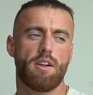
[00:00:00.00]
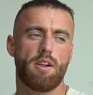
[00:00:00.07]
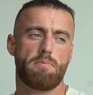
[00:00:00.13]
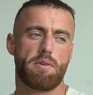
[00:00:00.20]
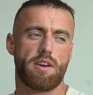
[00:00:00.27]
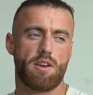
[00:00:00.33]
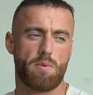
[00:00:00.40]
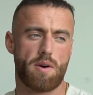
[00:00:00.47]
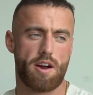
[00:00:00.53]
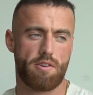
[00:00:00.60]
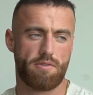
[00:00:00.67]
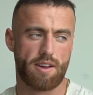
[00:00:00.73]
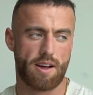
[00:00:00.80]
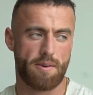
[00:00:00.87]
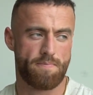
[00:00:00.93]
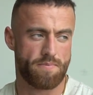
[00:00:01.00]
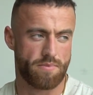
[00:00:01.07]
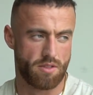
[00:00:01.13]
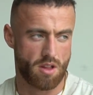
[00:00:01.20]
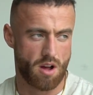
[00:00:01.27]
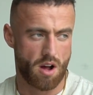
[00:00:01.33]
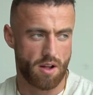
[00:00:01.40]
being aware of that,
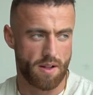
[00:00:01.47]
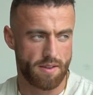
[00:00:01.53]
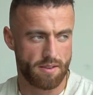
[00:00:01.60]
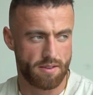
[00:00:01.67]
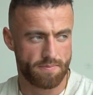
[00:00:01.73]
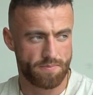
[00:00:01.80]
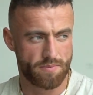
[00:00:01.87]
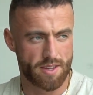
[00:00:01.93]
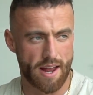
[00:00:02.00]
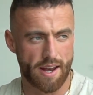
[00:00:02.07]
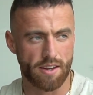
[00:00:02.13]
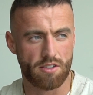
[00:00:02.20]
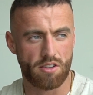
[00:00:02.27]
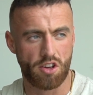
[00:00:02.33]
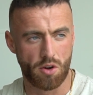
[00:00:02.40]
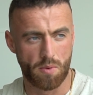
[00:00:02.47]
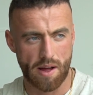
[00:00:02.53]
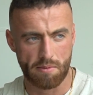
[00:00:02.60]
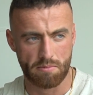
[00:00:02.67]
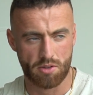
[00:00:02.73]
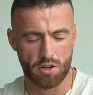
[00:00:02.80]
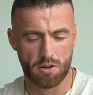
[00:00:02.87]
not getting too
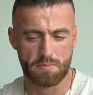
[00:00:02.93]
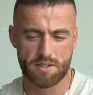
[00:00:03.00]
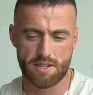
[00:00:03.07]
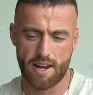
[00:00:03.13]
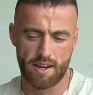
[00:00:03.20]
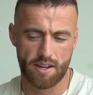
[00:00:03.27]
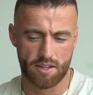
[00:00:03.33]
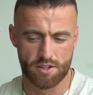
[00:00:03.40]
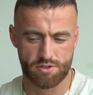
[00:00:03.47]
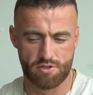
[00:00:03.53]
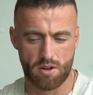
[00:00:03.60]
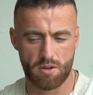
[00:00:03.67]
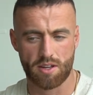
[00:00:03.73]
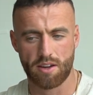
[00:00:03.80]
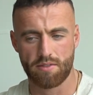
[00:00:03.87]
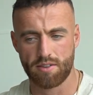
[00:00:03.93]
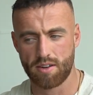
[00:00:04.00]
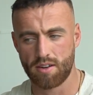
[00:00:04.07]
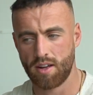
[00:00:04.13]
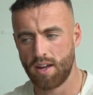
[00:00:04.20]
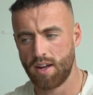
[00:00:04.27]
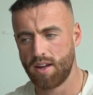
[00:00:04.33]
amped up, staying in control,
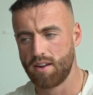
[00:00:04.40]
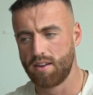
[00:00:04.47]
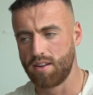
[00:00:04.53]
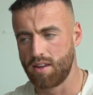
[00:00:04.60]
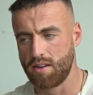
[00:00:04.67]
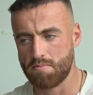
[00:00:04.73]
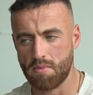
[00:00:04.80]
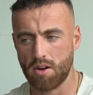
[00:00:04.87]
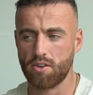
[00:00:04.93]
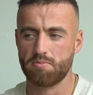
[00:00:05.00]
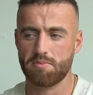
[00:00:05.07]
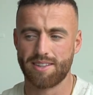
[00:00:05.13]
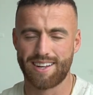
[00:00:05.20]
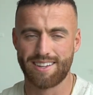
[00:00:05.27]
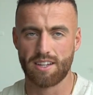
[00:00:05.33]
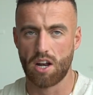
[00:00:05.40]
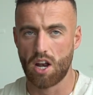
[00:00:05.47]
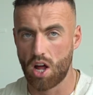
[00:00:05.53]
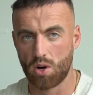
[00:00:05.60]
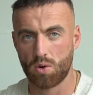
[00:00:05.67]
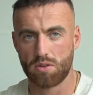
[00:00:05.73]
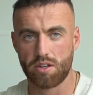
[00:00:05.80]
given the movement and the
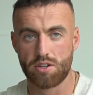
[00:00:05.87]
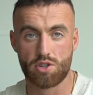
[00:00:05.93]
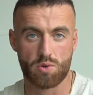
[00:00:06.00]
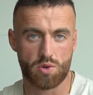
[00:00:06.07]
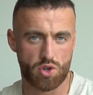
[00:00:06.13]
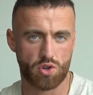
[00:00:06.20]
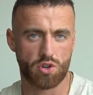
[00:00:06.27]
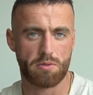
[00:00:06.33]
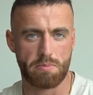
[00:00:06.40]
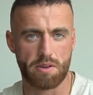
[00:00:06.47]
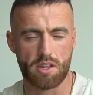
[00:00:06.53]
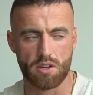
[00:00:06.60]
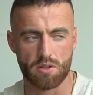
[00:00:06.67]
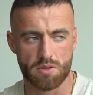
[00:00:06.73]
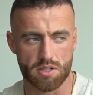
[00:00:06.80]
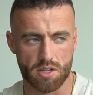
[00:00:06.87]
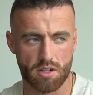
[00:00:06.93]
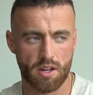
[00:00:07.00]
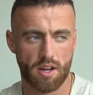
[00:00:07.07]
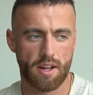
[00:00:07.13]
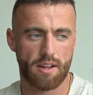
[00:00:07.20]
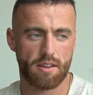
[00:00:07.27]
load that you should be using,
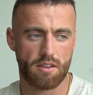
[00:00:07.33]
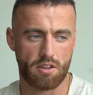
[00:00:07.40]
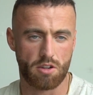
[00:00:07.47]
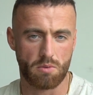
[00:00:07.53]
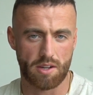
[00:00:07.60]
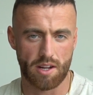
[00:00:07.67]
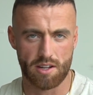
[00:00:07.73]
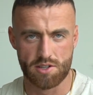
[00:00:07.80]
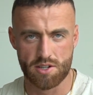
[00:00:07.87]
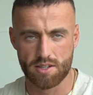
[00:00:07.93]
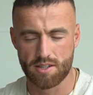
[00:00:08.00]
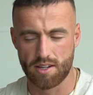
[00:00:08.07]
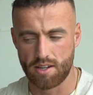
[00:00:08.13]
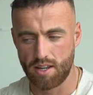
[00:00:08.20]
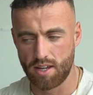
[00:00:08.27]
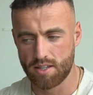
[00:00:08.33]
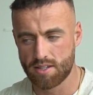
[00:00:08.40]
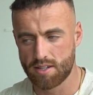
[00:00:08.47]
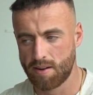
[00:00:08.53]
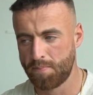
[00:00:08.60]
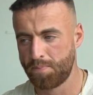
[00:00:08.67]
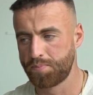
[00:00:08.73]
the due diligence it
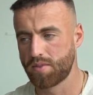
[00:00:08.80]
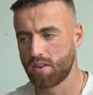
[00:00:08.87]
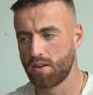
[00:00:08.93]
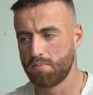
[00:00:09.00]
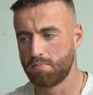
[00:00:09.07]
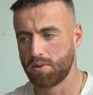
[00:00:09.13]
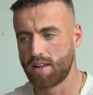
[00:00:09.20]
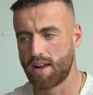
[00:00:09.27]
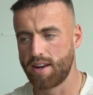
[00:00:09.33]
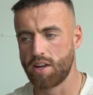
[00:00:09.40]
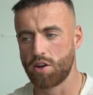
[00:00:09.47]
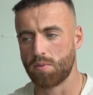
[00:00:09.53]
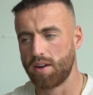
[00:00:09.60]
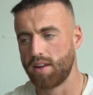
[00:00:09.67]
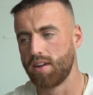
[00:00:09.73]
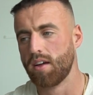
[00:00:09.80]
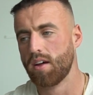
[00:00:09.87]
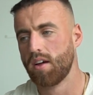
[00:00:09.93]
needs. But then equally,